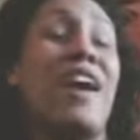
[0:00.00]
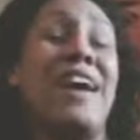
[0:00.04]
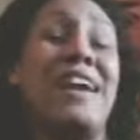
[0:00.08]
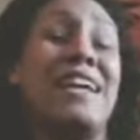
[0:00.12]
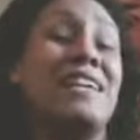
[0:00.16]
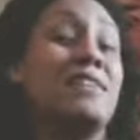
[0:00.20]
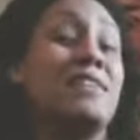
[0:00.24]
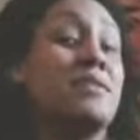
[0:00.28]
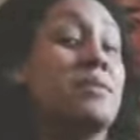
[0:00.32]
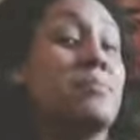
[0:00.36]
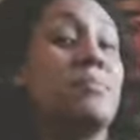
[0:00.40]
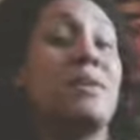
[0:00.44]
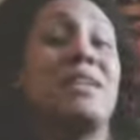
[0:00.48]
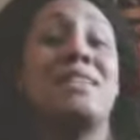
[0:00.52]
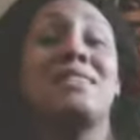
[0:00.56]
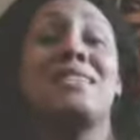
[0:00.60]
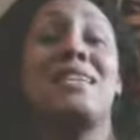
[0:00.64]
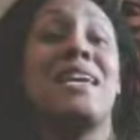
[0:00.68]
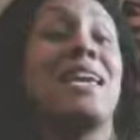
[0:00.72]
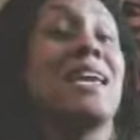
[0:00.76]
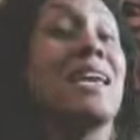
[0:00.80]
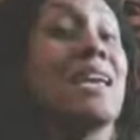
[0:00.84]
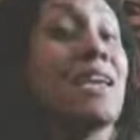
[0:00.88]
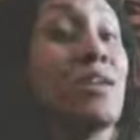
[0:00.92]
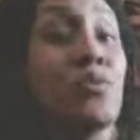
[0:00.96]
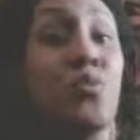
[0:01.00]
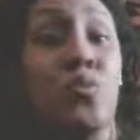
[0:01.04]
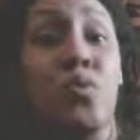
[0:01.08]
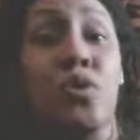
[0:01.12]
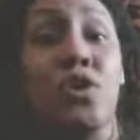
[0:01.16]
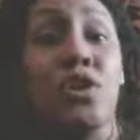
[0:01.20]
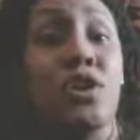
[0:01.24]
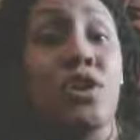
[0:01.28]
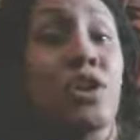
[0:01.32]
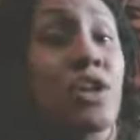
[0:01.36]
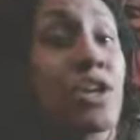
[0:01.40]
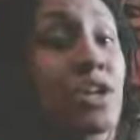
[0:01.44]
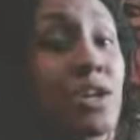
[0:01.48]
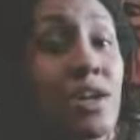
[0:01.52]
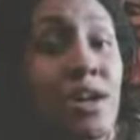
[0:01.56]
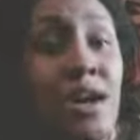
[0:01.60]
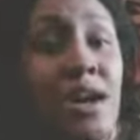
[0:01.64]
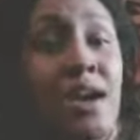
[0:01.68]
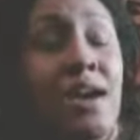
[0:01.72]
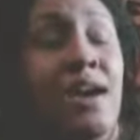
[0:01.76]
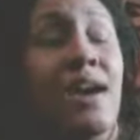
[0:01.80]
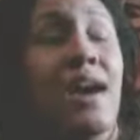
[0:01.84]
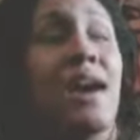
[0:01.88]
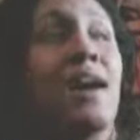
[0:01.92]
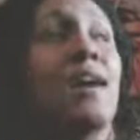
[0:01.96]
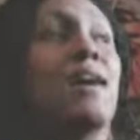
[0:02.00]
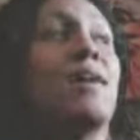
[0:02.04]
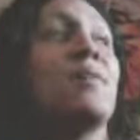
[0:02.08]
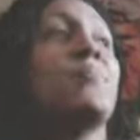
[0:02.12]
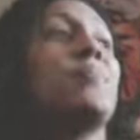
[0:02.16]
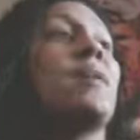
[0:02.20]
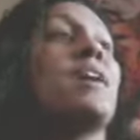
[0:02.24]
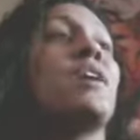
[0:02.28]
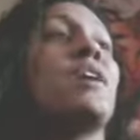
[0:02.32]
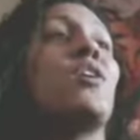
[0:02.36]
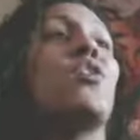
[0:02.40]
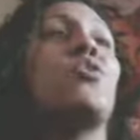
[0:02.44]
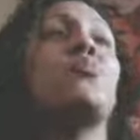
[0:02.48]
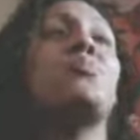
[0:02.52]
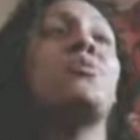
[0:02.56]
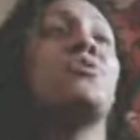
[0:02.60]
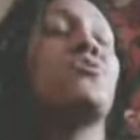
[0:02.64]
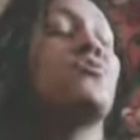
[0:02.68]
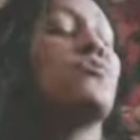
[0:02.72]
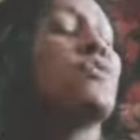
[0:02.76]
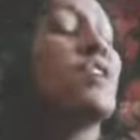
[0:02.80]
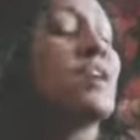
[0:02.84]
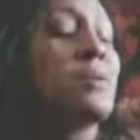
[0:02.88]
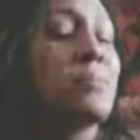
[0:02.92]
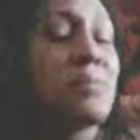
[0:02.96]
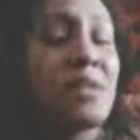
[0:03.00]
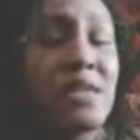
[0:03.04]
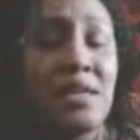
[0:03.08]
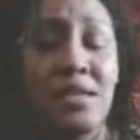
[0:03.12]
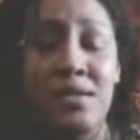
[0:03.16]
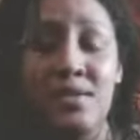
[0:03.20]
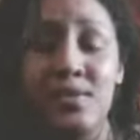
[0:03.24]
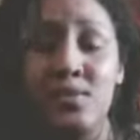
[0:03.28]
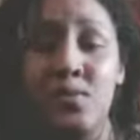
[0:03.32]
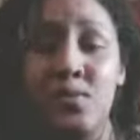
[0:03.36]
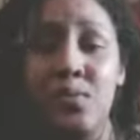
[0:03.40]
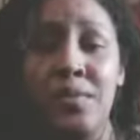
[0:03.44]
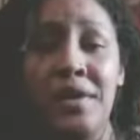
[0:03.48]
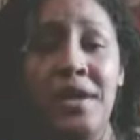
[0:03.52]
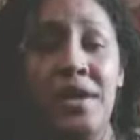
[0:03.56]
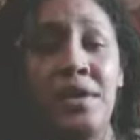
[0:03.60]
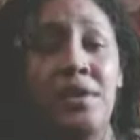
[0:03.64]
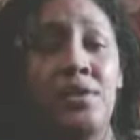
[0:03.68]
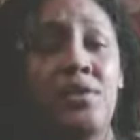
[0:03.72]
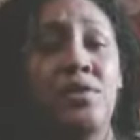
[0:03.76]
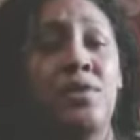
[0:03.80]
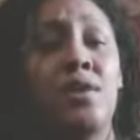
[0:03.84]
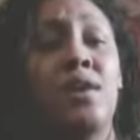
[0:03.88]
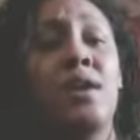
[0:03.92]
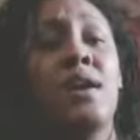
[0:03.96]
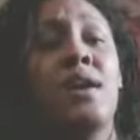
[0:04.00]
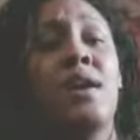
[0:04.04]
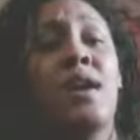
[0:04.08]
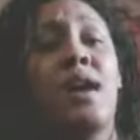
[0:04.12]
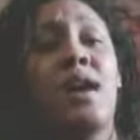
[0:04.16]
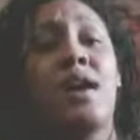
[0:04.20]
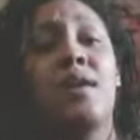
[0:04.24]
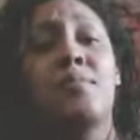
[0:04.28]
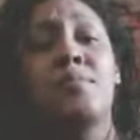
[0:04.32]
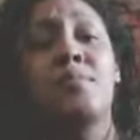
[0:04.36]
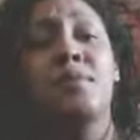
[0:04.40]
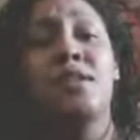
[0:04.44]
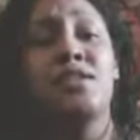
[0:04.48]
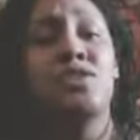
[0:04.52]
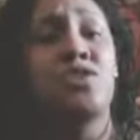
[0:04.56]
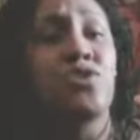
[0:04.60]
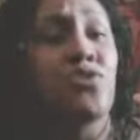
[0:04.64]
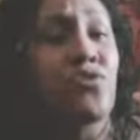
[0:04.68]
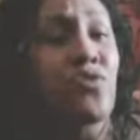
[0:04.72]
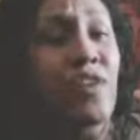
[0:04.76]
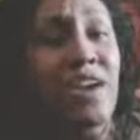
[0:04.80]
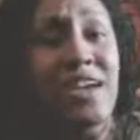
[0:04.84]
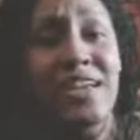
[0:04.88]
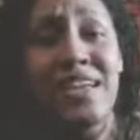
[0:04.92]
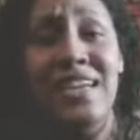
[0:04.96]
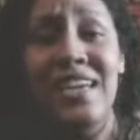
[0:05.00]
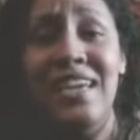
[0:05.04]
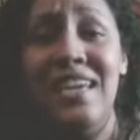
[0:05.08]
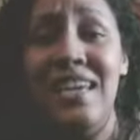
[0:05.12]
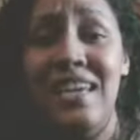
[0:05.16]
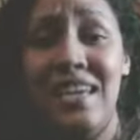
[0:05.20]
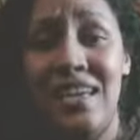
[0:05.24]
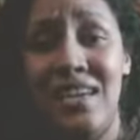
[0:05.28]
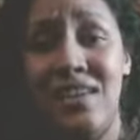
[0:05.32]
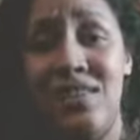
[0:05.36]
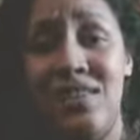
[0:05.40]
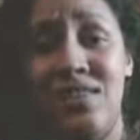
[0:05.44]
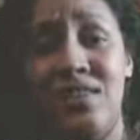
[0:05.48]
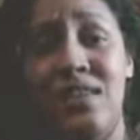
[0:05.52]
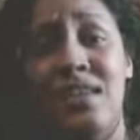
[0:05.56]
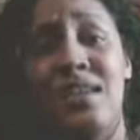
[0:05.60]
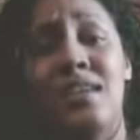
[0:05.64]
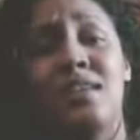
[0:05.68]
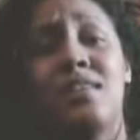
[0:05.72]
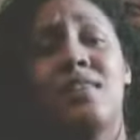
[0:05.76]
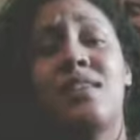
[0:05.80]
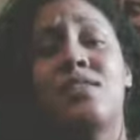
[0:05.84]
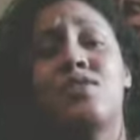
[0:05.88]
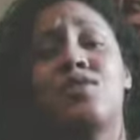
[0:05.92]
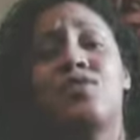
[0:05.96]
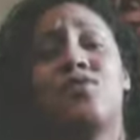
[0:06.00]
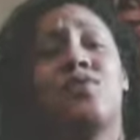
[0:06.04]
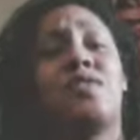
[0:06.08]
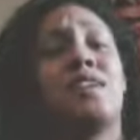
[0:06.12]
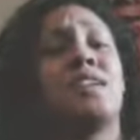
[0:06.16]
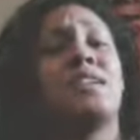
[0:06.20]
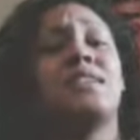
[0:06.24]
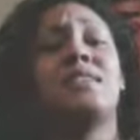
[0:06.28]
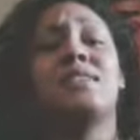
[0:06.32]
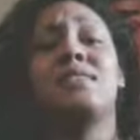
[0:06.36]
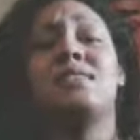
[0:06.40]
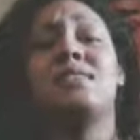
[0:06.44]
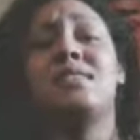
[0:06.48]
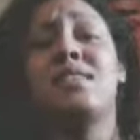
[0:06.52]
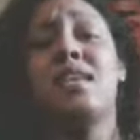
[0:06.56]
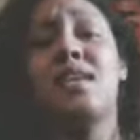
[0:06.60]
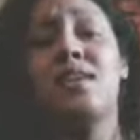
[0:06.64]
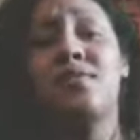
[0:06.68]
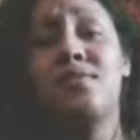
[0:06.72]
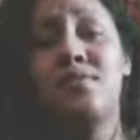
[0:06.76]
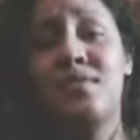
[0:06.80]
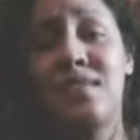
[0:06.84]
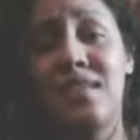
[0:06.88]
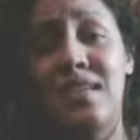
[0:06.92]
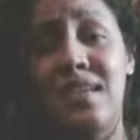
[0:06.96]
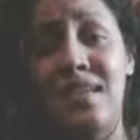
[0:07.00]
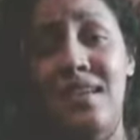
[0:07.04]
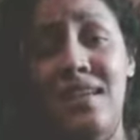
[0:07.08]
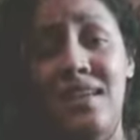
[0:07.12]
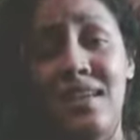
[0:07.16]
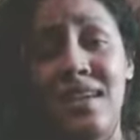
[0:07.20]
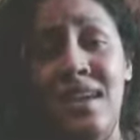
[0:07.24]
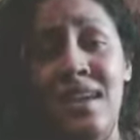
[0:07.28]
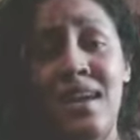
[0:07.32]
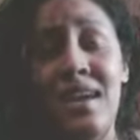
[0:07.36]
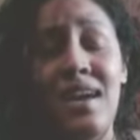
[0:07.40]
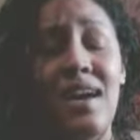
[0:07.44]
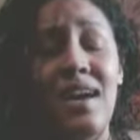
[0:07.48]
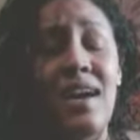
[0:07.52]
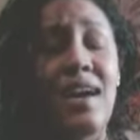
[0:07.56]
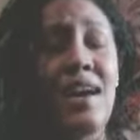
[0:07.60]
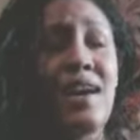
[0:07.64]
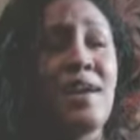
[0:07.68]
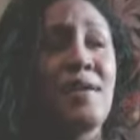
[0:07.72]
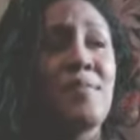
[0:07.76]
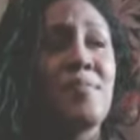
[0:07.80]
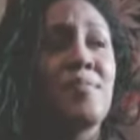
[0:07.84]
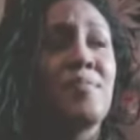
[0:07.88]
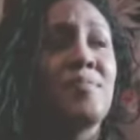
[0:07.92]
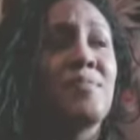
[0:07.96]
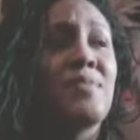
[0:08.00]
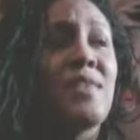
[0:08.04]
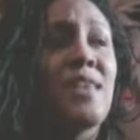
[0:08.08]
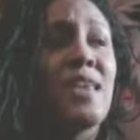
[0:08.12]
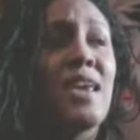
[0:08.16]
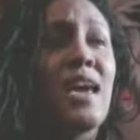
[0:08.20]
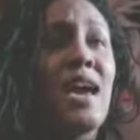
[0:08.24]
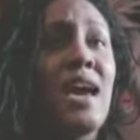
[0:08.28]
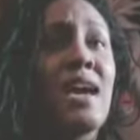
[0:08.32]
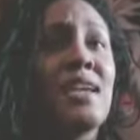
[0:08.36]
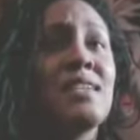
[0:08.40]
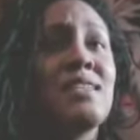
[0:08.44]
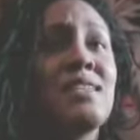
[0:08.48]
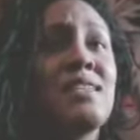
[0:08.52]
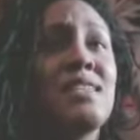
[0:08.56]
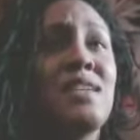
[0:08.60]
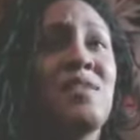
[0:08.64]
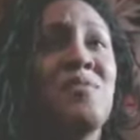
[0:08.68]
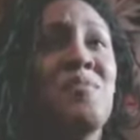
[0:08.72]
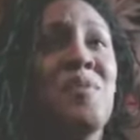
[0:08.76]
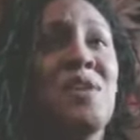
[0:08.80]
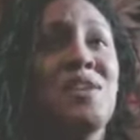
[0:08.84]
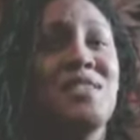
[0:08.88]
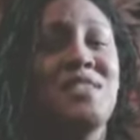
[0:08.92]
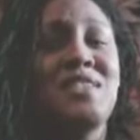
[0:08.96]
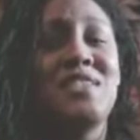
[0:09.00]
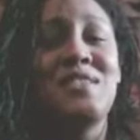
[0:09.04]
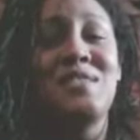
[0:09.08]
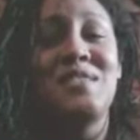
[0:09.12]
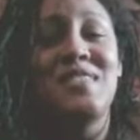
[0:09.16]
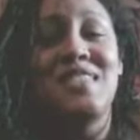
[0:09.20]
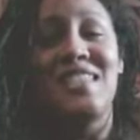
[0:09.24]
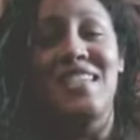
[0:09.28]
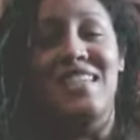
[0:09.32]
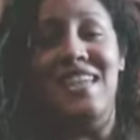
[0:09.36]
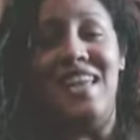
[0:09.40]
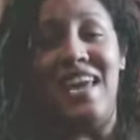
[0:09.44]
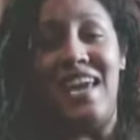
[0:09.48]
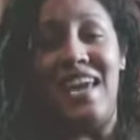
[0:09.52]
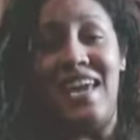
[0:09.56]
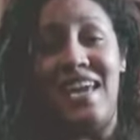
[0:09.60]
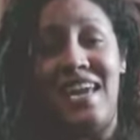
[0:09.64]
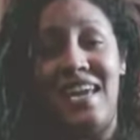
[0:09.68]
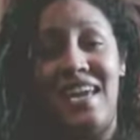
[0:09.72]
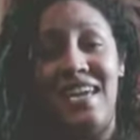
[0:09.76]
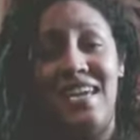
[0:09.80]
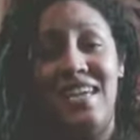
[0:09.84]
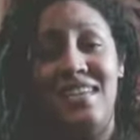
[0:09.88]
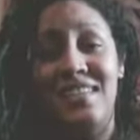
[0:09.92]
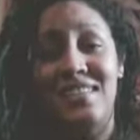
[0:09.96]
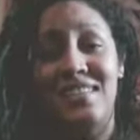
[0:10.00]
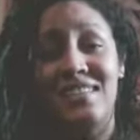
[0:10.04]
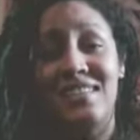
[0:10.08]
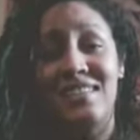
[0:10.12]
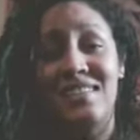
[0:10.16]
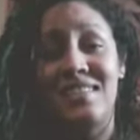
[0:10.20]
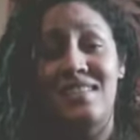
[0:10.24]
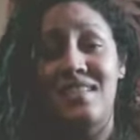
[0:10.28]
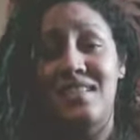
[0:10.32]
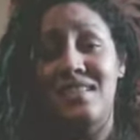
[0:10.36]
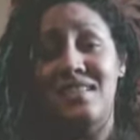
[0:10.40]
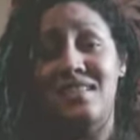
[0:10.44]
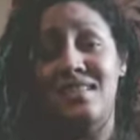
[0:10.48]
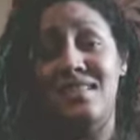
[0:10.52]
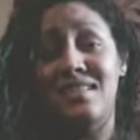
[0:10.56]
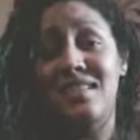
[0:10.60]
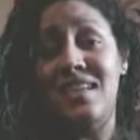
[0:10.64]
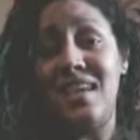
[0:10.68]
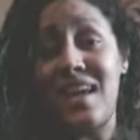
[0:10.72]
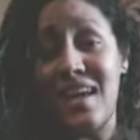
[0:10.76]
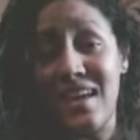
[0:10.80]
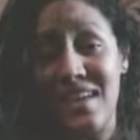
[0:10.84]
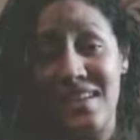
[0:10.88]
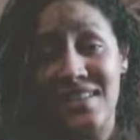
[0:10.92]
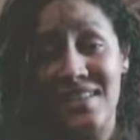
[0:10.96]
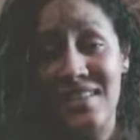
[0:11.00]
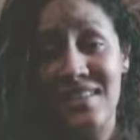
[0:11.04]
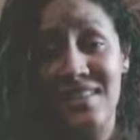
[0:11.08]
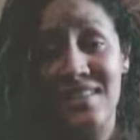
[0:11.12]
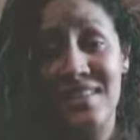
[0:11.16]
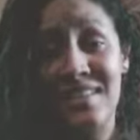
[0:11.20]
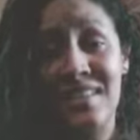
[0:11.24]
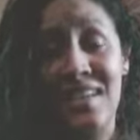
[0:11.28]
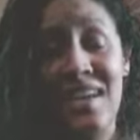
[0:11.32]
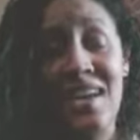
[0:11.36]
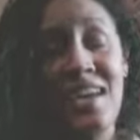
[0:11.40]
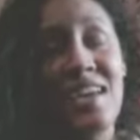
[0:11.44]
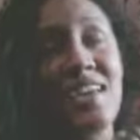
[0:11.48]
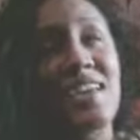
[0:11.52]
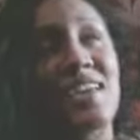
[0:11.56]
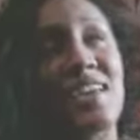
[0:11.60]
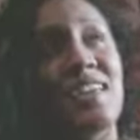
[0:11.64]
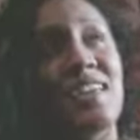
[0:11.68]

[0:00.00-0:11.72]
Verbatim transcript: find and maintain work. I hope your family as well, that you're finding healing, that you're finding safety. I did want to today discuss